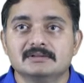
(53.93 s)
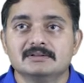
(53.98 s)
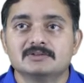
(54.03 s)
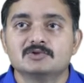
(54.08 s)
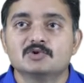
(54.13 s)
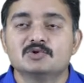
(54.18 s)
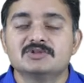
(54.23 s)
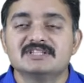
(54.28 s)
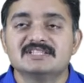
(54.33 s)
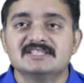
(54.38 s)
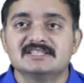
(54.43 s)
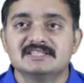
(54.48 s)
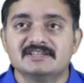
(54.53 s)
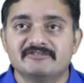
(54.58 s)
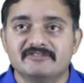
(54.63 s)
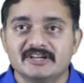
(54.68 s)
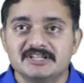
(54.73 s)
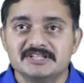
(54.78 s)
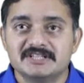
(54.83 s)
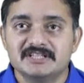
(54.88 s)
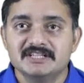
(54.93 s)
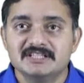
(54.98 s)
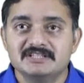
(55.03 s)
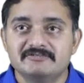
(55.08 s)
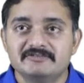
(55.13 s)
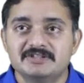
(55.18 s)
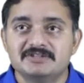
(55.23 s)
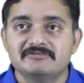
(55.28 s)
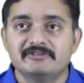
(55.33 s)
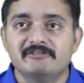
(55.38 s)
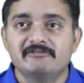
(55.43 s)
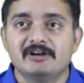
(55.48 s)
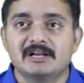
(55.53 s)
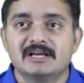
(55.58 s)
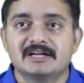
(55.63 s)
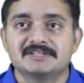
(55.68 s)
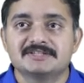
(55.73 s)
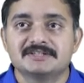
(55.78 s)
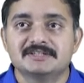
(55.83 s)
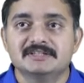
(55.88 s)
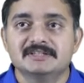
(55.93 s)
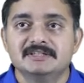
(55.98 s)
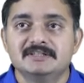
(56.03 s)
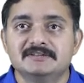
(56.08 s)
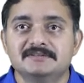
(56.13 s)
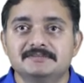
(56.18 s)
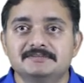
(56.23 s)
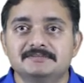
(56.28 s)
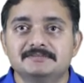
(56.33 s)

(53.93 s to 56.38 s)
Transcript: So, this is the first case which we will consider.